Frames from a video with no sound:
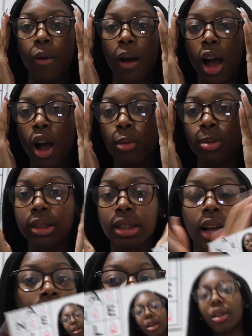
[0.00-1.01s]
I hope it's
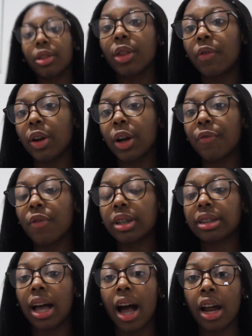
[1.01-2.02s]
lightning. The very
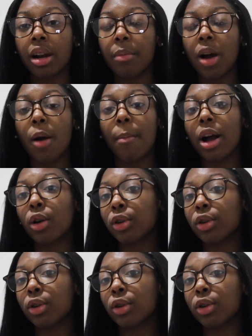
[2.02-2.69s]
first item on my